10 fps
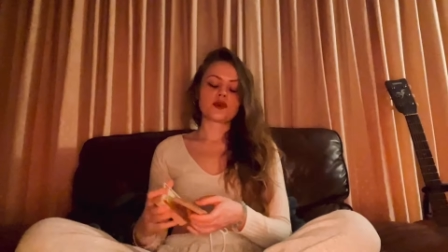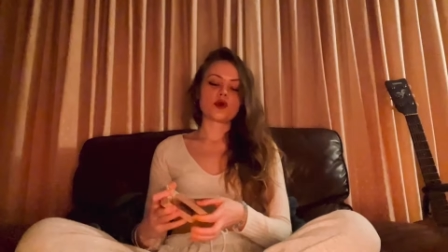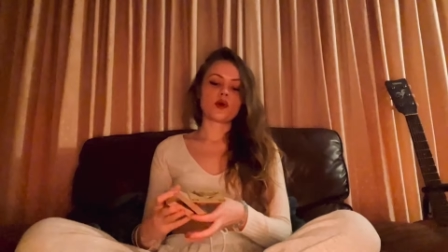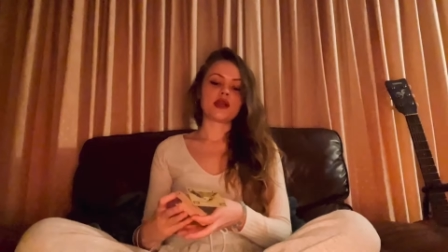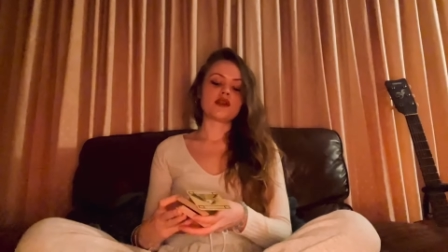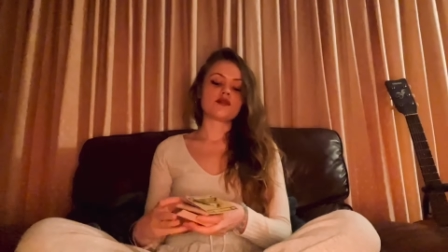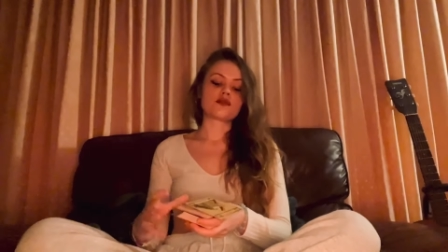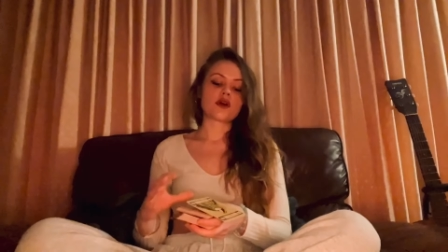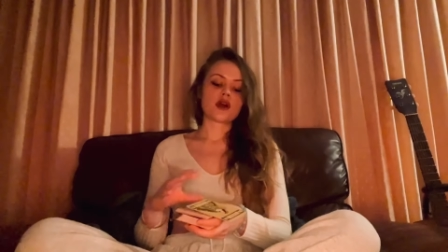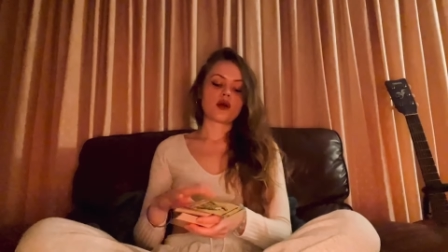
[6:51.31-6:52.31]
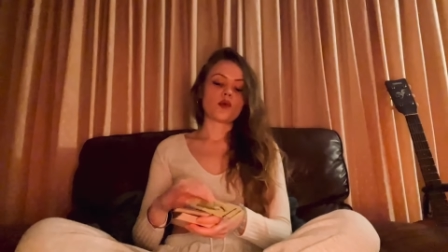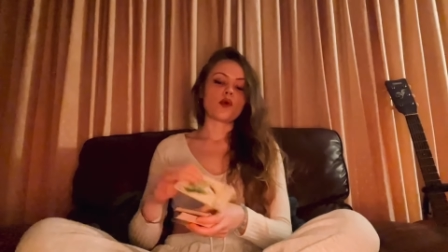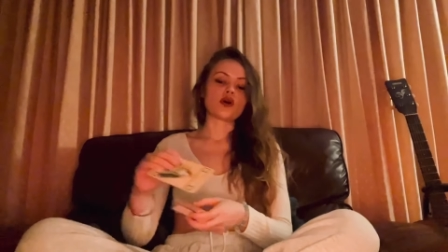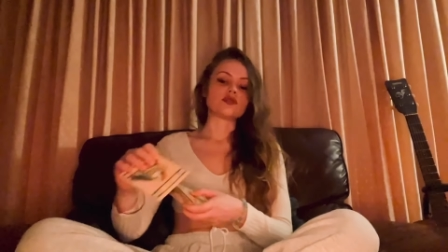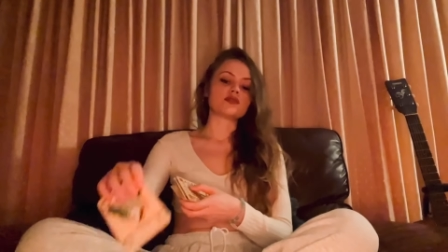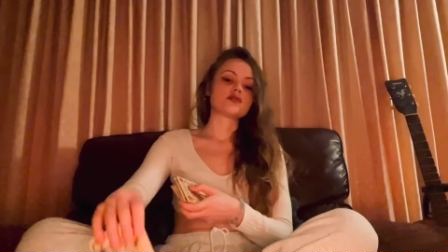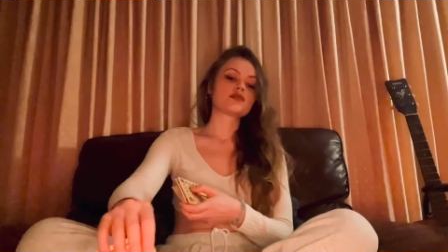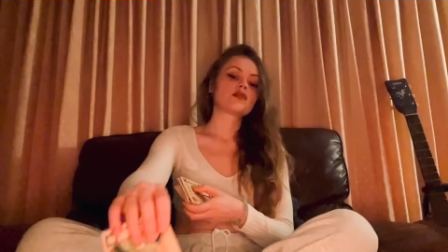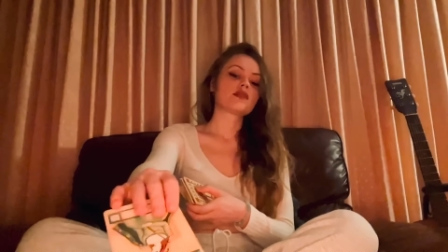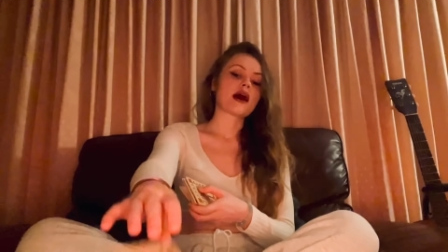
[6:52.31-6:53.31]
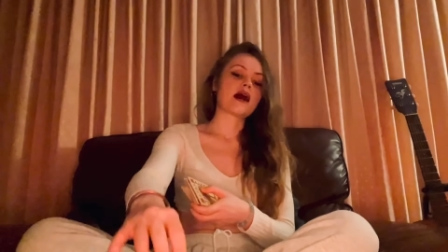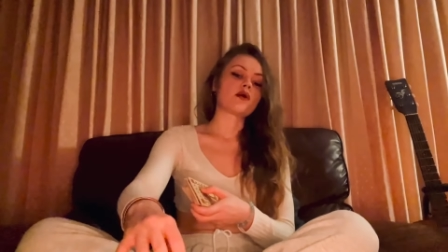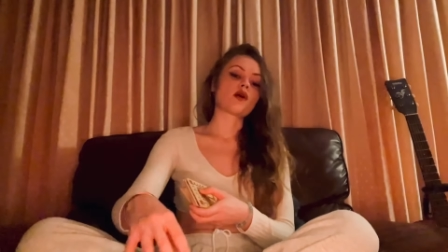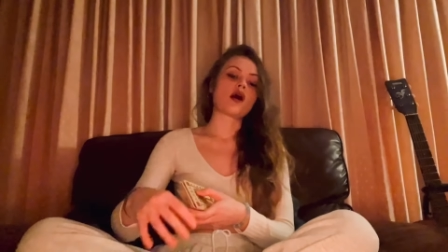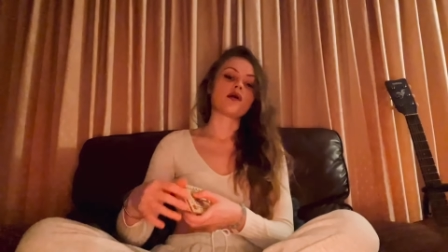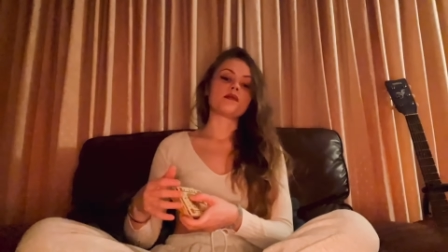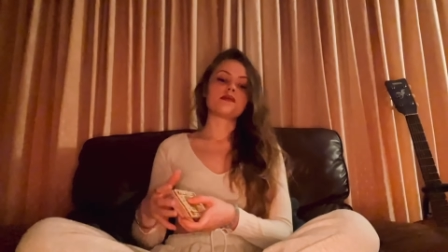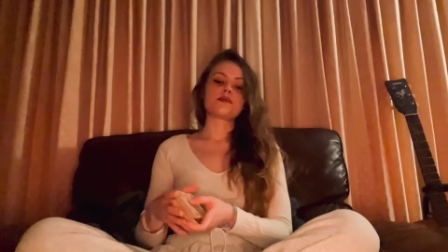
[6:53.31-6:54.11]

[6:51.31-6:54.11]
Queen of Wands, the outcome.